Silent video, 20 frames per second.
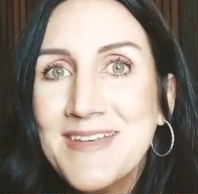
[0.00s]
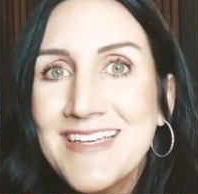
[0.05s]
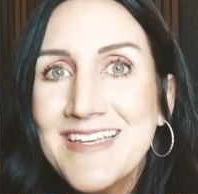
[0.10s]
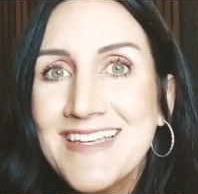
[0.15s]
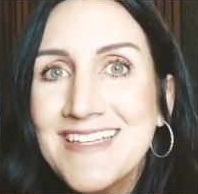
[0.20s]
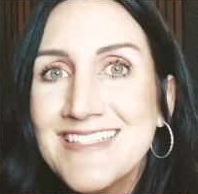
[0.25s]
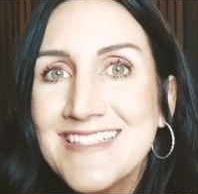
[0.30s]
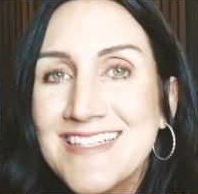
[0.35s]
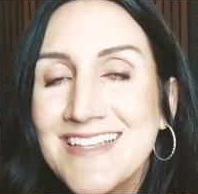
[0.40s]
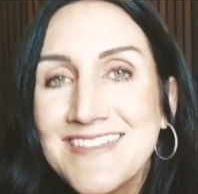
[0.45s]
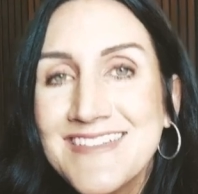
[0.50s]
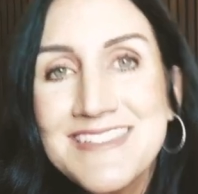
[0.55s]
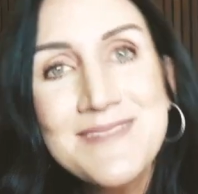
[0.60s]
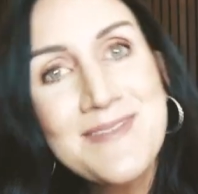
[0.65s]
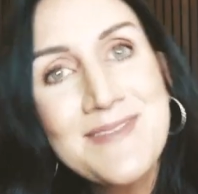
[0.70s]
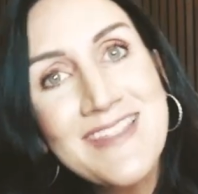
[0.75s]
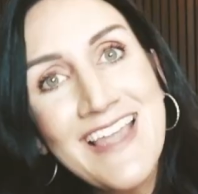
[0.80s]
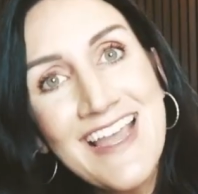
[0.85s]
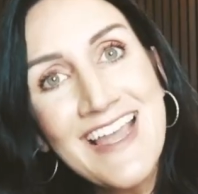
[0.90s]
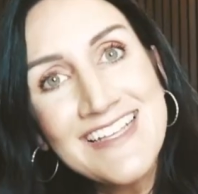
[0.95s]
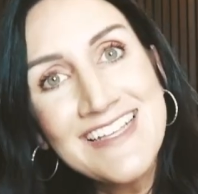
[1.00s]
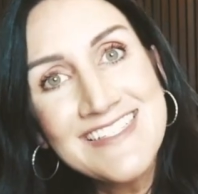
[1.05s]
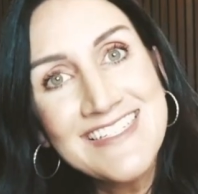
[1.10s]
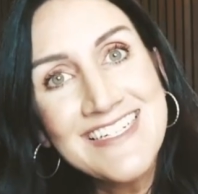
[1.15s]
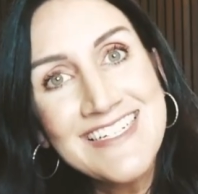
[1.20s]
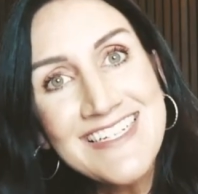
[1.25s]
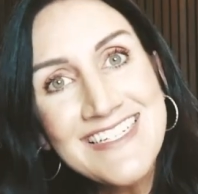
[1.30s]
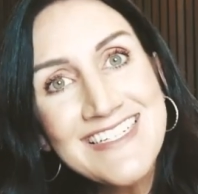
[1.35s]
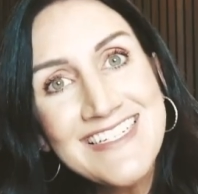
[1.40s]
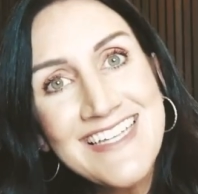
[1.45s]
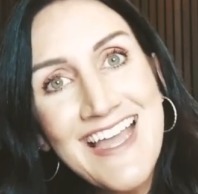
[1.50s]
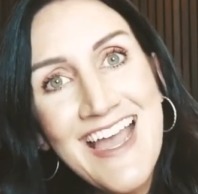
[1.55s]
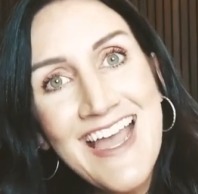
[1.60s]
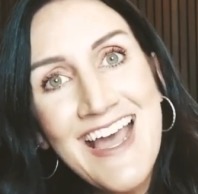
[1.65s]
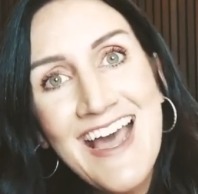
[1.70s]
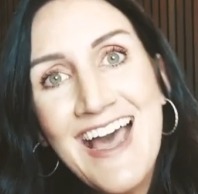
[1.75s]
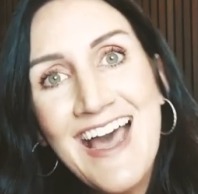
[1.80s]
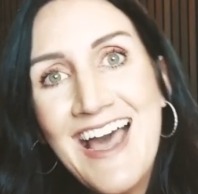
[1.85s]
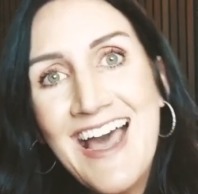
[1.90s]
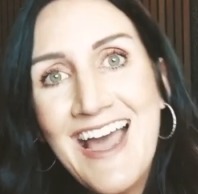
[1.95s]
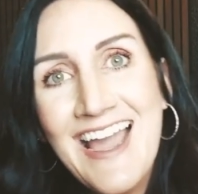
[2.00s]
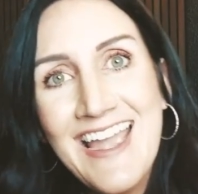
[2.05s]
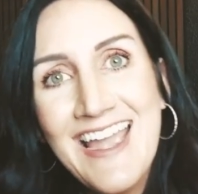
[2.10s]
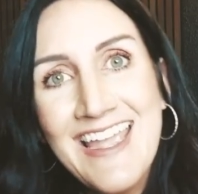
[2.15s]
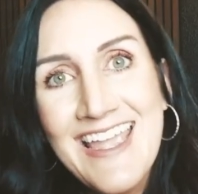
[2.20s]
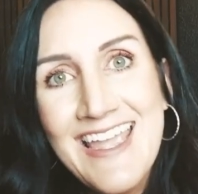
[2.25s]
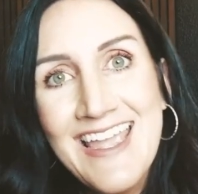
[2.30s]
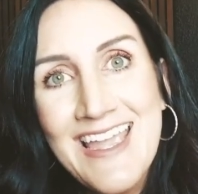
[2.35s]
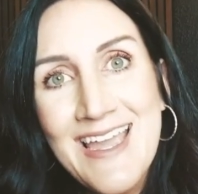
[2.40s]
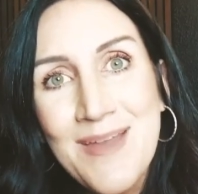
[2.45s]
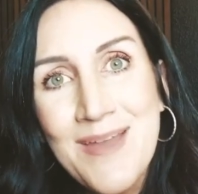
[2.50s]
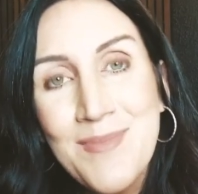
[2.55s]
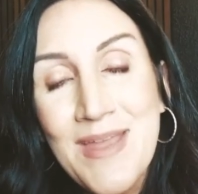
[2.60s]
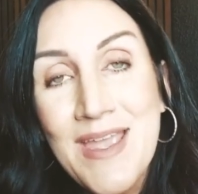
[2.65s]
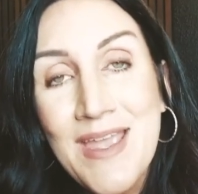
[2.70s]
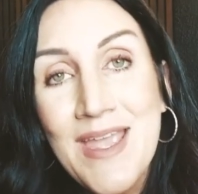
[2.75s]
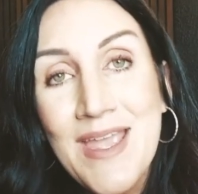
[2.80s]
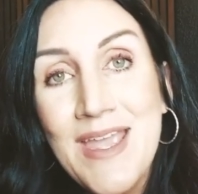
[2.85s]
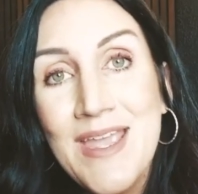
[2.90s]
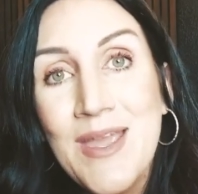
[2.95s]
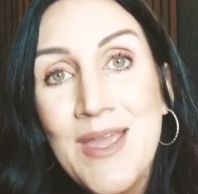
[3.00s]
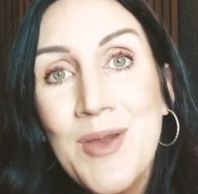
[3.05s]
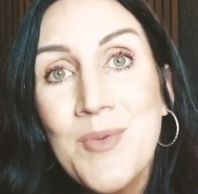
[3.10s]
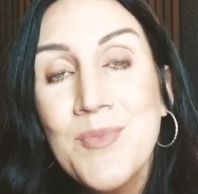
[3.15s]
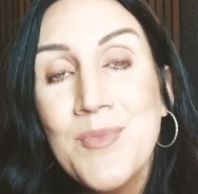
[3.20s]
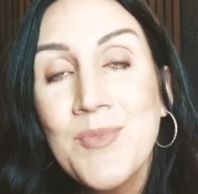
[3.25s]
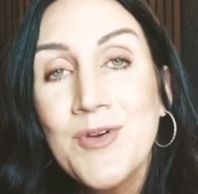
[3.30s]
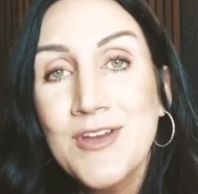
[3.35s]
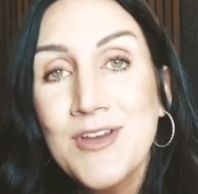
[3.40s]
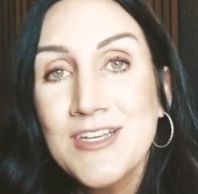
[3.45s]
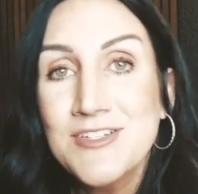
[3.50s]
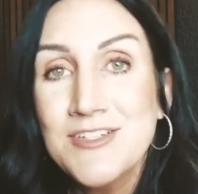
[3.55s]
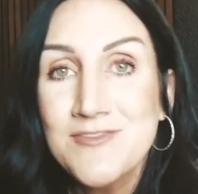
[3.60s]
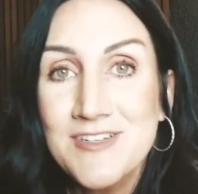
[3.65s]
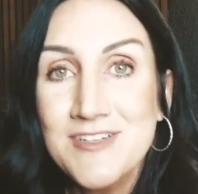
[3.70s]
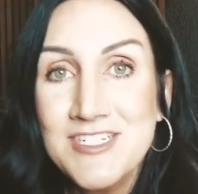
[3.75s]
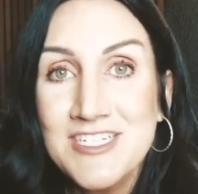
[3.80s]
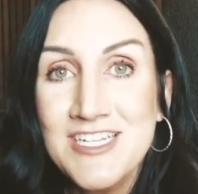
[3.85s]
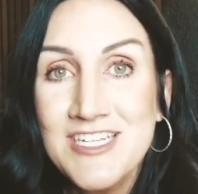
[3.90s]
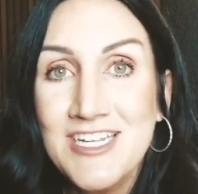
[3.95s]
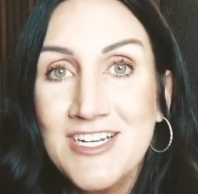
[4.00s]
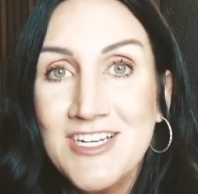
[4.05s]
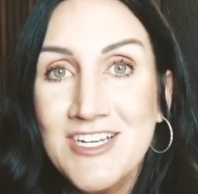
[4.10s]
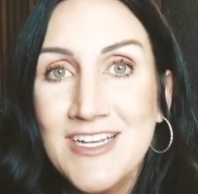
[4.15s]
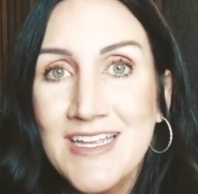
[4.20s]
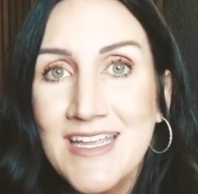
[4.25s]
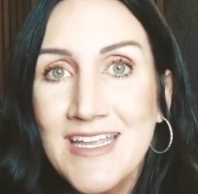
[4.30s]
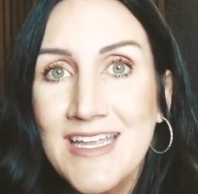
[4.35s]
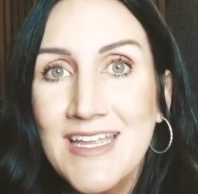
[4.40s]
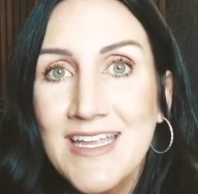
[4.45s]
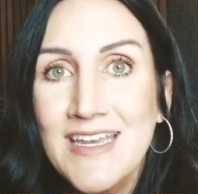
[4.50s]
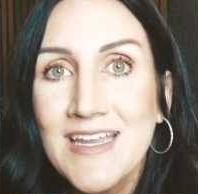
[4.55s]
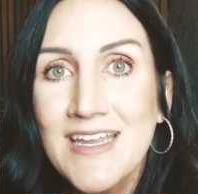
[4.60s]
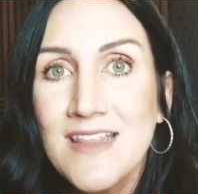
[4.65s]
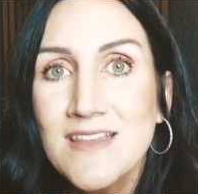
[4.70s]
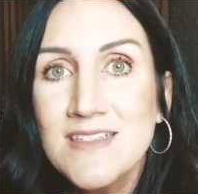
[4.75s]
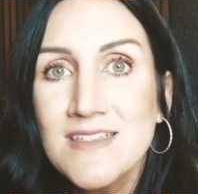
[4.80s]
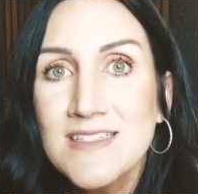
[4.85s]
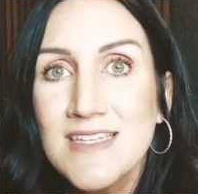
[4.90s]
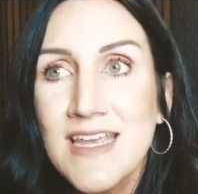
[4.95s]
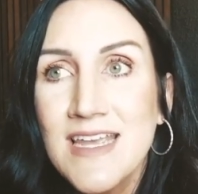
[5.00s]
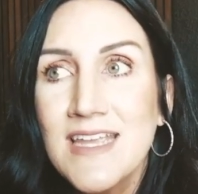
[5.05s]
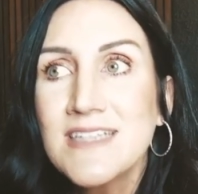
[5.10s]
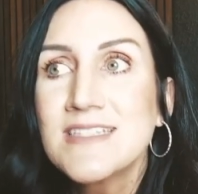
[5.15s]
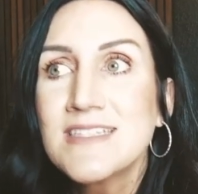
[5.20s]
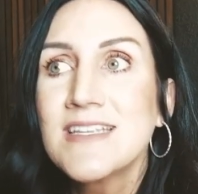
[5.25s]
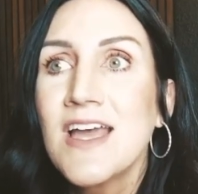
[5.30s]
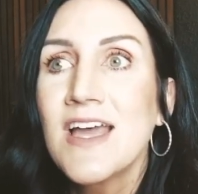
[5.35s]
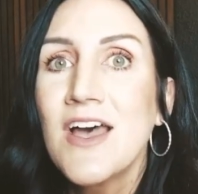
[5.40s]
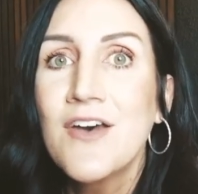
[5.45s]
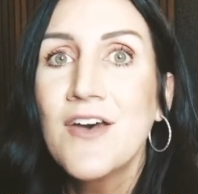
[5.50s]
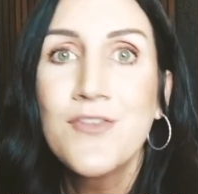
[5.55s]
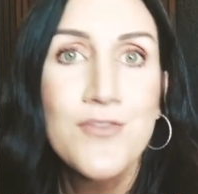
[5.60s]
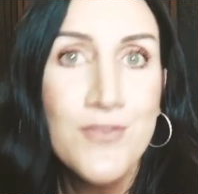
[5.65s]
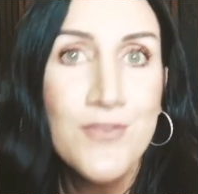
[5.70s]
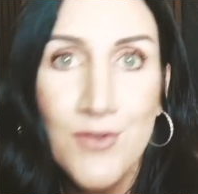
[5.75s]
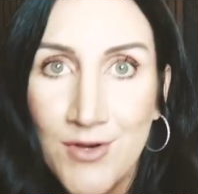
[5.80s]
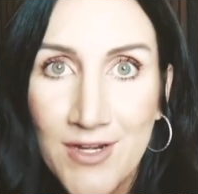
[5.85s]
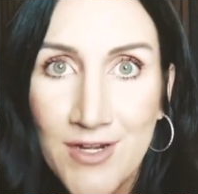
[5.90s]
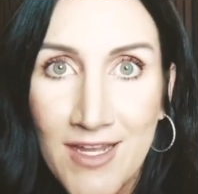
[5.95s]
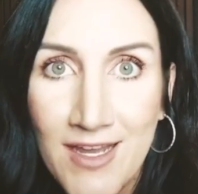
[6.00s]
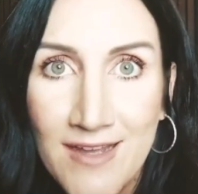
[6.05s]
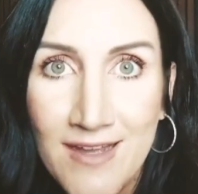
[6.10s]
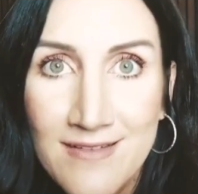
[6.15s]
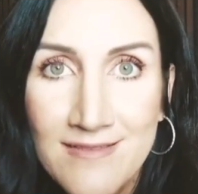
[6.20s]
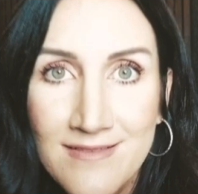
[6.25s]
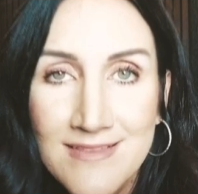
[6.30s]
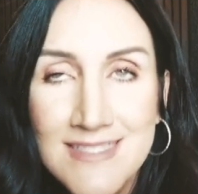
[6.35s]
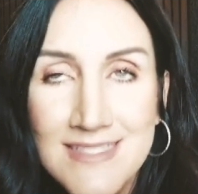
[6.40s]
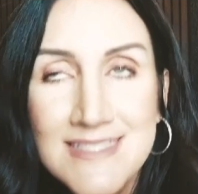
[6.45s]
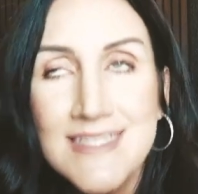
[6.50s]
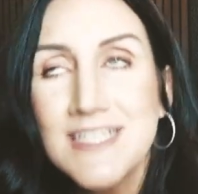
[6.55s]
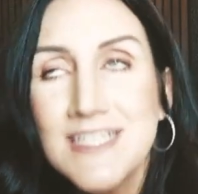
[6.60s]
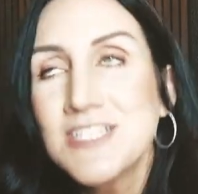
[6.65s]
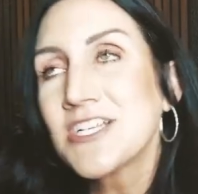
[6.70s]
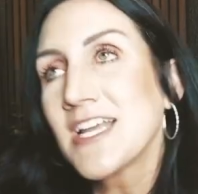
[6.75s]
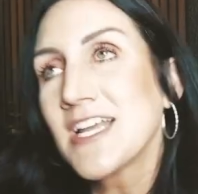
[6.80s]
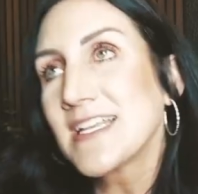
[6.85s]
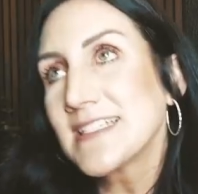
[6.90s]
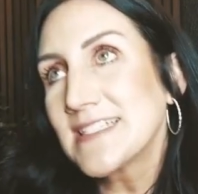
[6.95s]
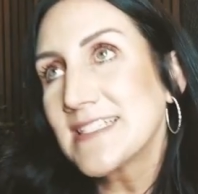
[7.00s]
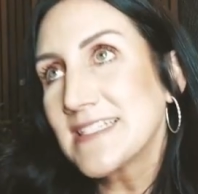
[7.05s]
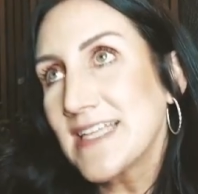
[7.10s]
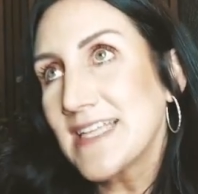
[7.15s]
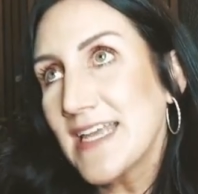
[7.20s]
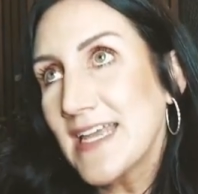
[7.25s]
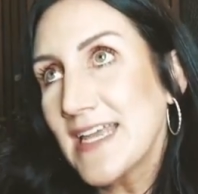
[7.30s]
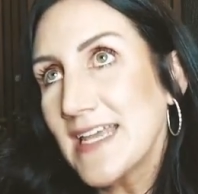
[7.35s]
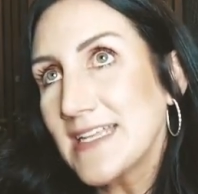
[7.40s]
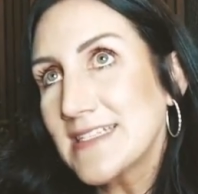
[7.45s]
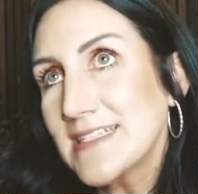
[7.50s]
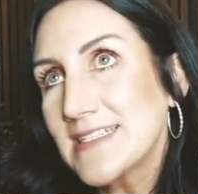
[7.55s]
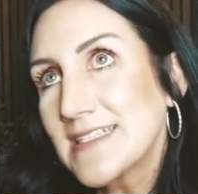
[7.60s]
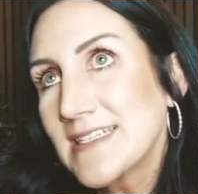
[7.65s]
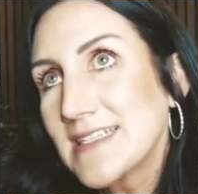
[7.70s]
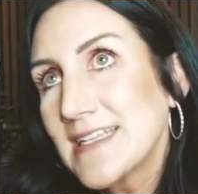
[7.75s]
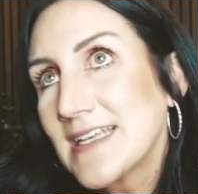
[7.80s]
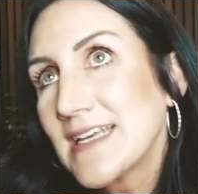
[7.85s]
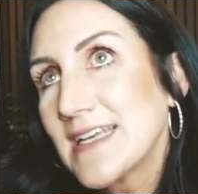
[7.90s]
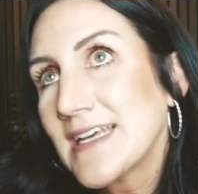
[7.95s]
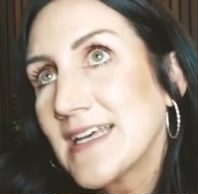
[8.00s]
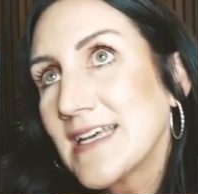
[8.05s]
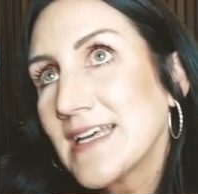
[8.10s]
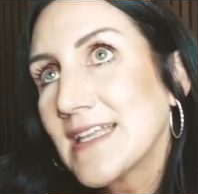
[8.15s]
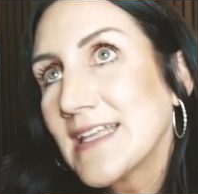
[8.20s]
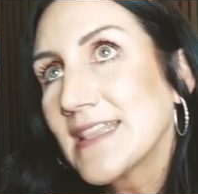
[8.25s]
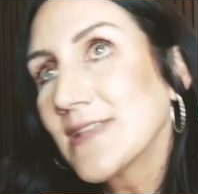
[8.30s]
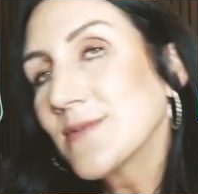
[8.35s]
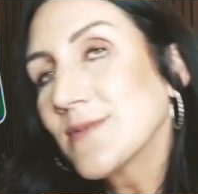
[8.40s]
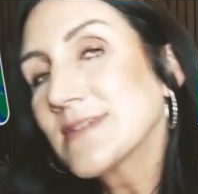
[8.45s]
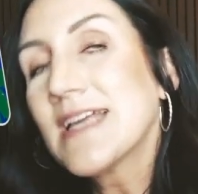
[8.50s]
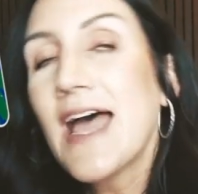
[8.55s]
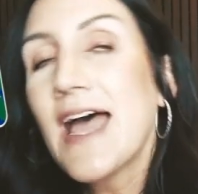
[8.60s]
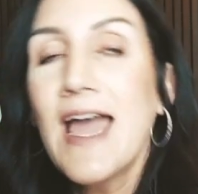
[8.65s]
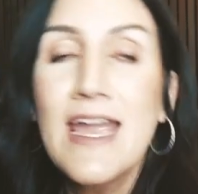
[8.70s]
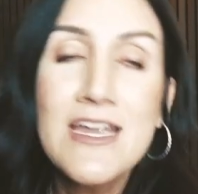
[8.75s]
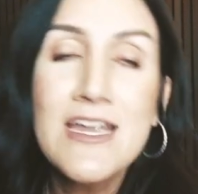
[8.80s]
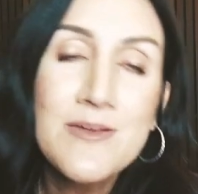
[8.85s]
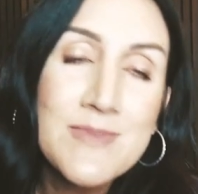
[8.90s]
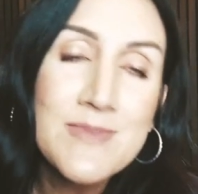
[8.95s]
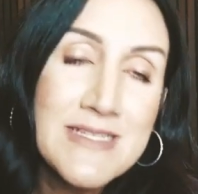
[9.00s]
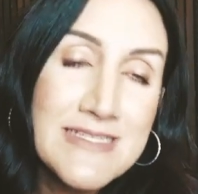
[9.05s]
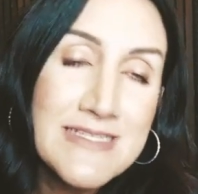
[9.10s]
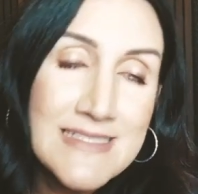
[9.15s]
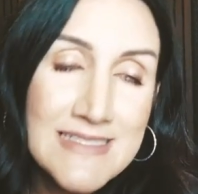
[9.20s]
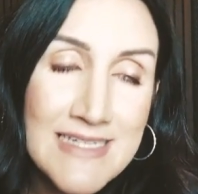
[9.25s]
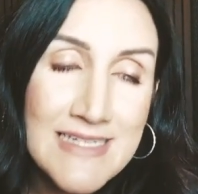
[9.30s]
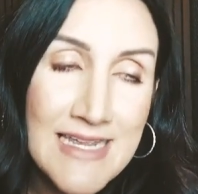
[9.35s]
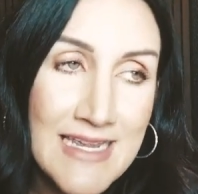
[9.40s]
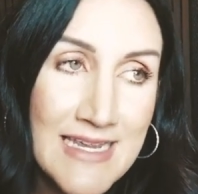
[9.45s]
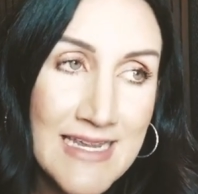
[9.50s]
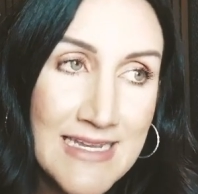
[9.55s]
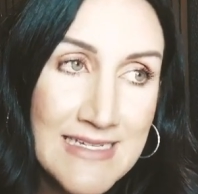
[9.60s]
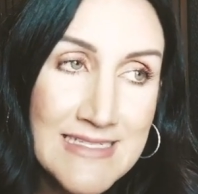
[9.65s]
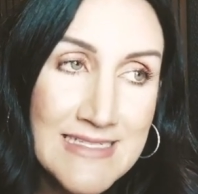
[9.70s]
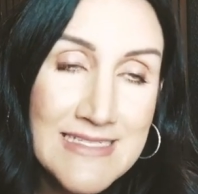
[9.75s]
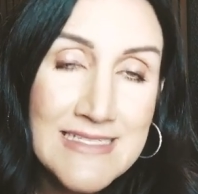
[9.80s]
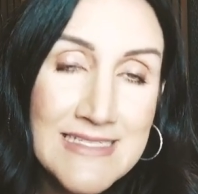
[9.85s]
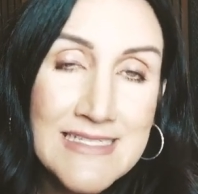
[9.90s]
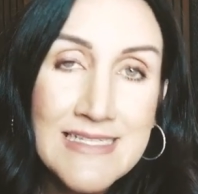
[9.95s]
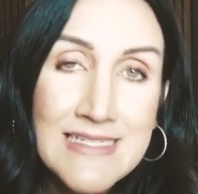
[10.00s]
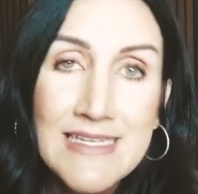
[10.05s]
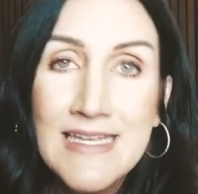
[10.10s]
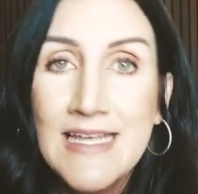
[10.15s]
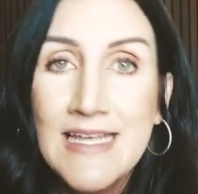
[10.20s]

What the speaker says: is Elizabeth Cassidy. I am a mortgage originator in the state of Florida, the Sunshine State, the retirement state,